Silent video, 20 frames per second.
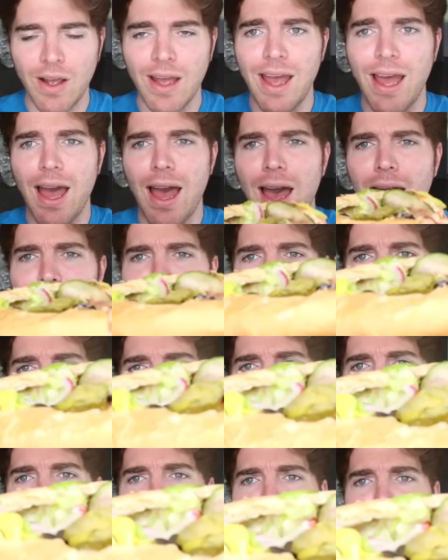Okay, I
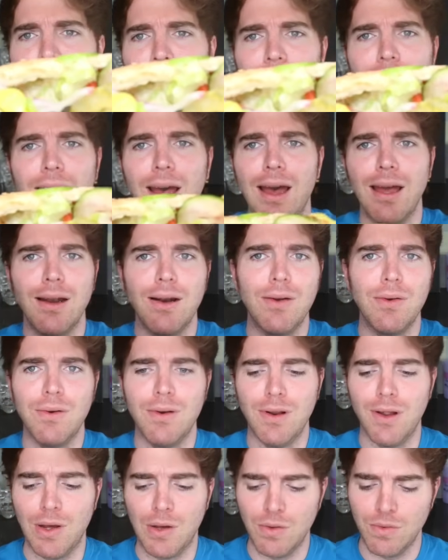don't, I, I
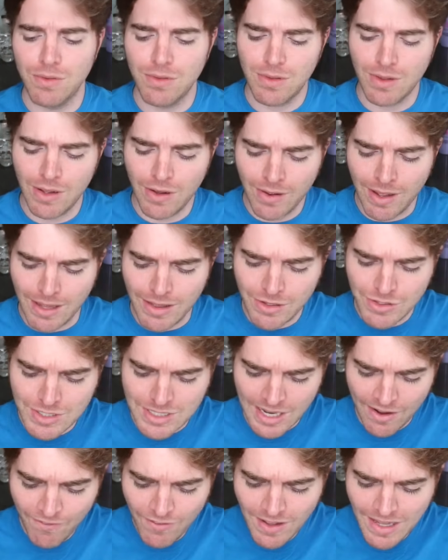don't know. Okay, there's
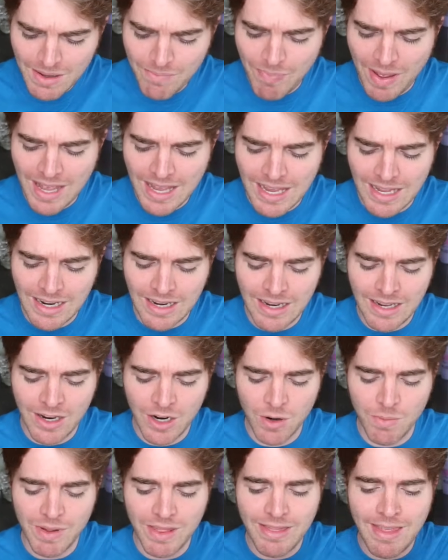definitely bacon in
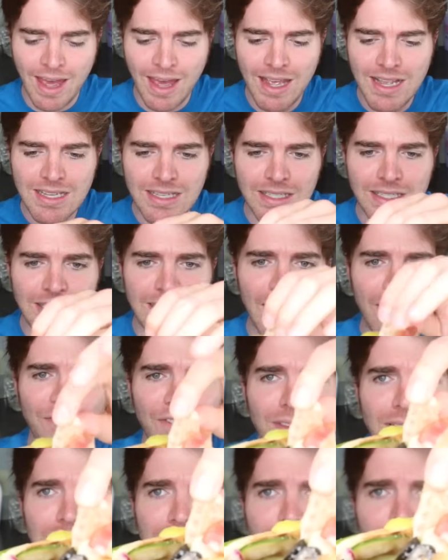here, but that is
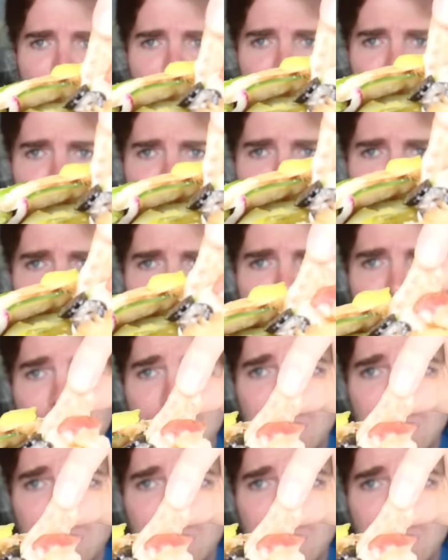definitely not cooked.